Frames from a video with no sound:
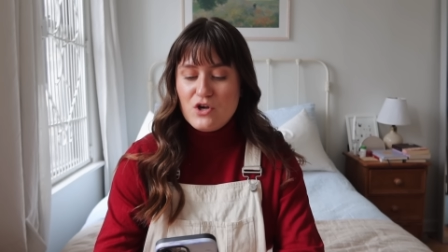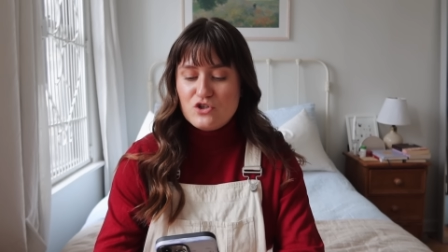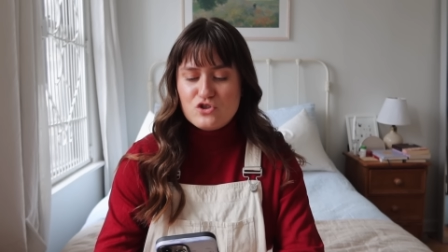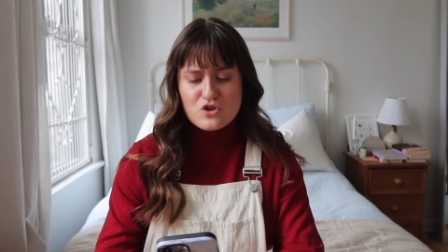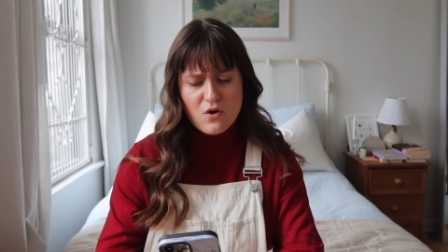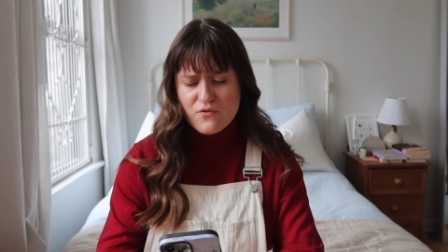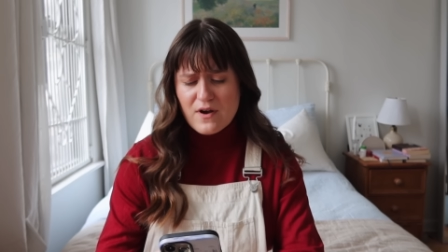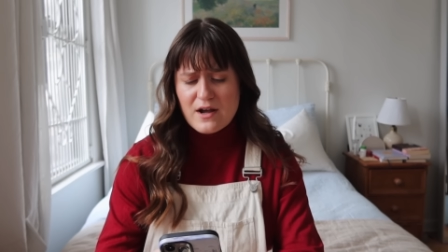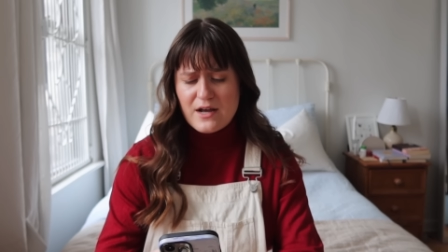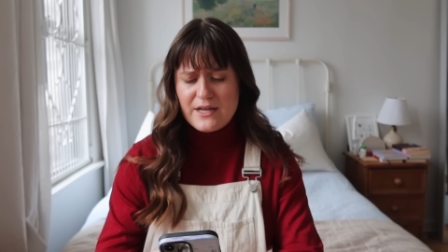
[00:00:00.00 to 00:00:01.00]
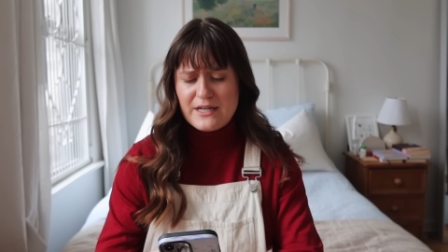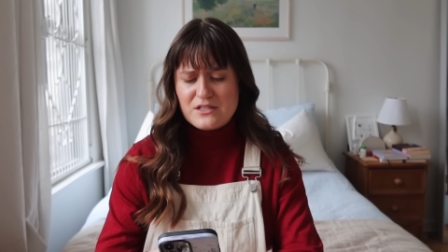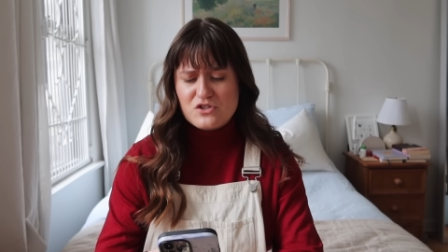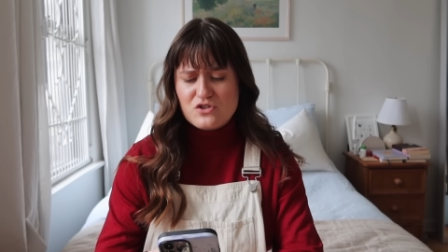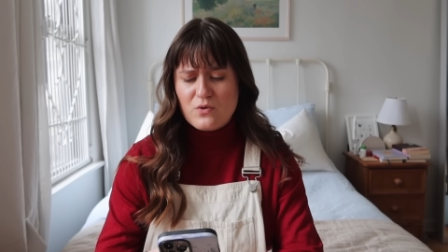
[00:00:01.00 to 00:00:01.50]
so fun.
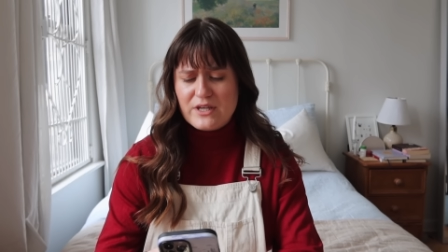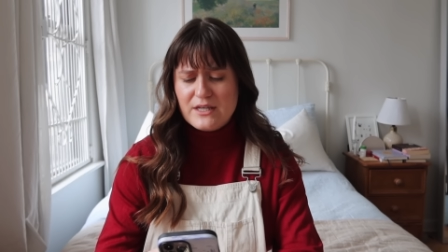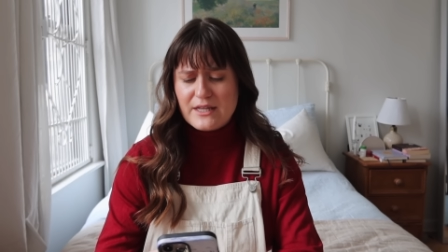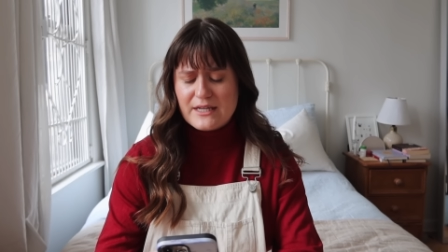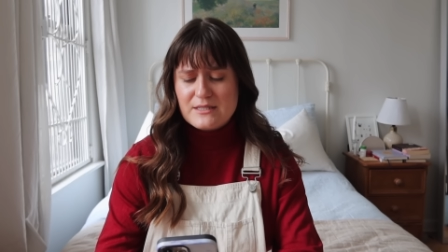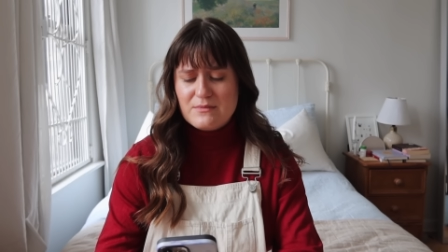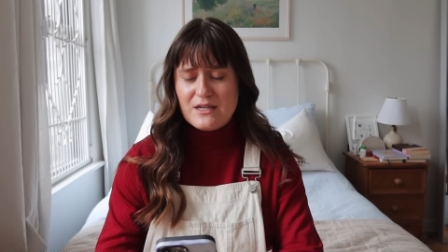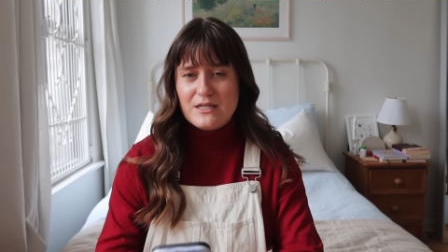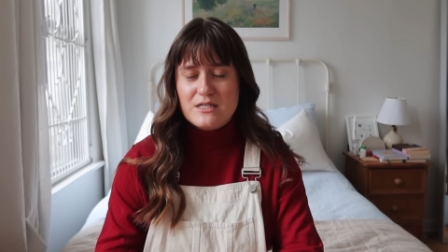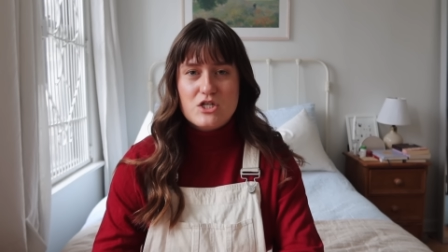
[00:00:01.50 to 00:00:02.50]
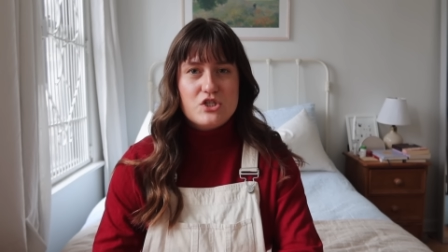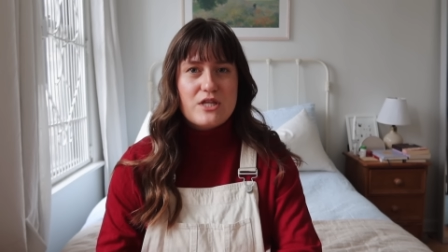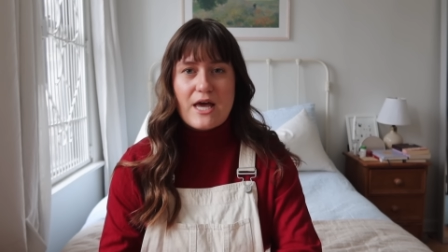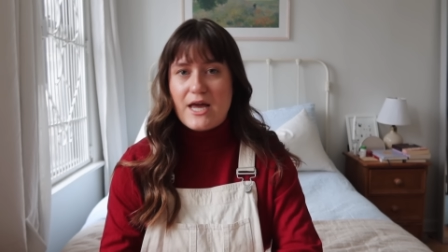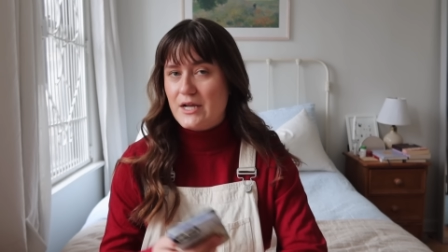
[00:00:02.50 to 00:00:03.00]
It's so healing to me to just
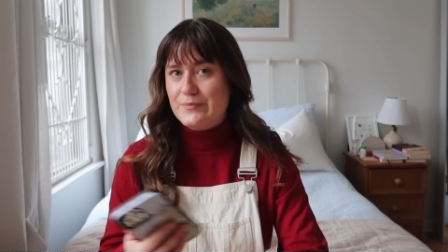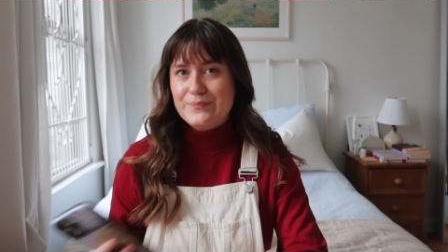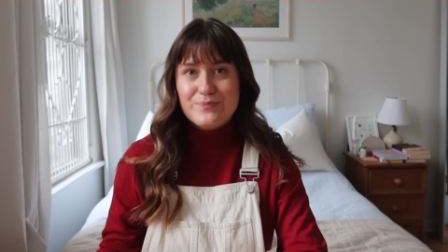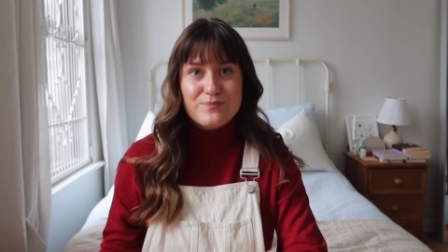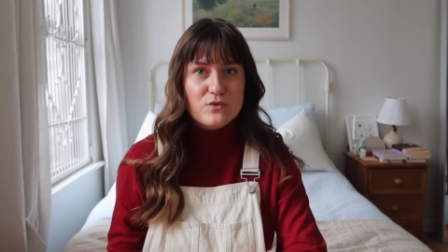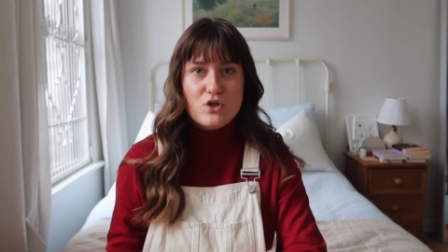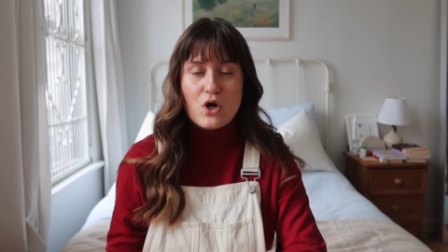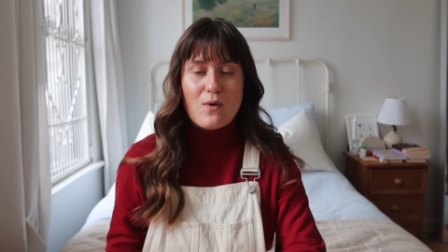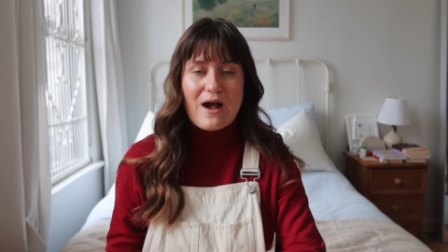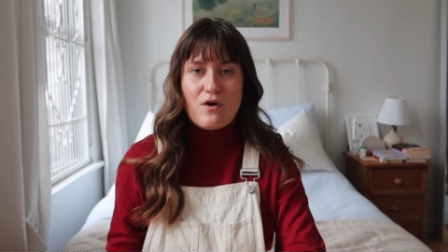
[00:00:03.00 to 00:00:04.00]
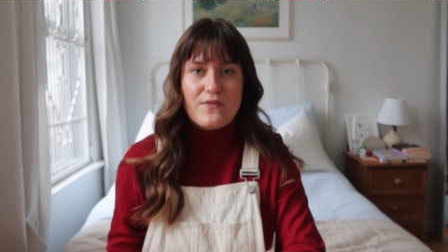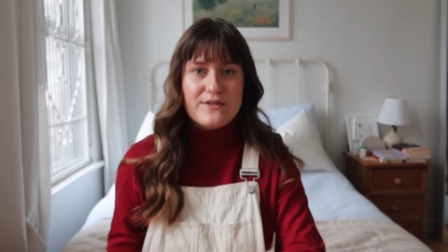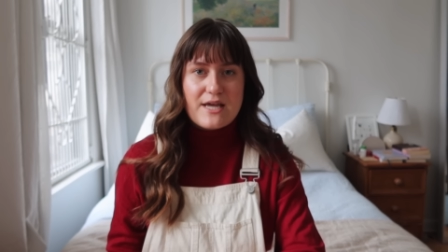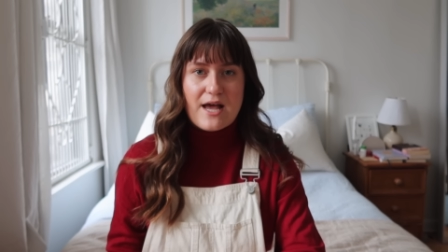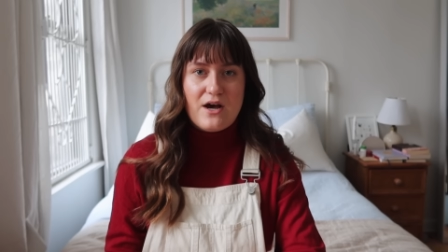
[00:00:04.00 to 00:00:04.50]
like go out on
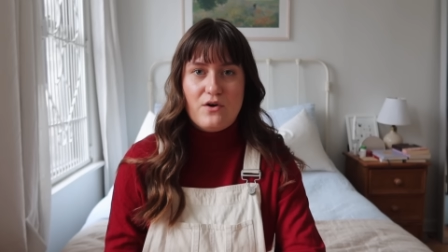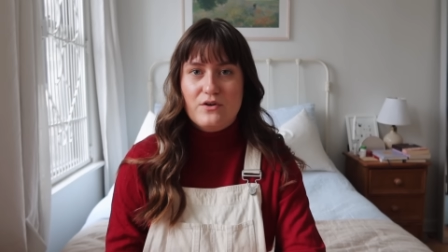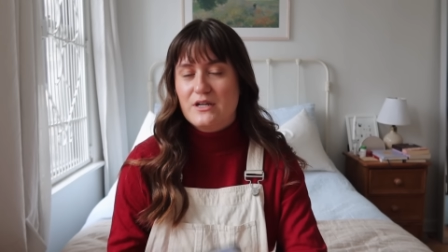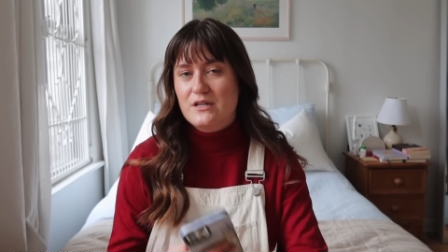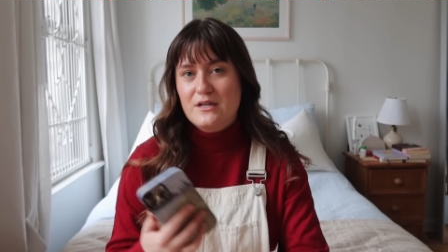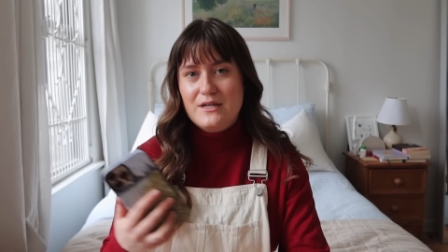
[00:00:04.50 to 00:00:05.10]
the town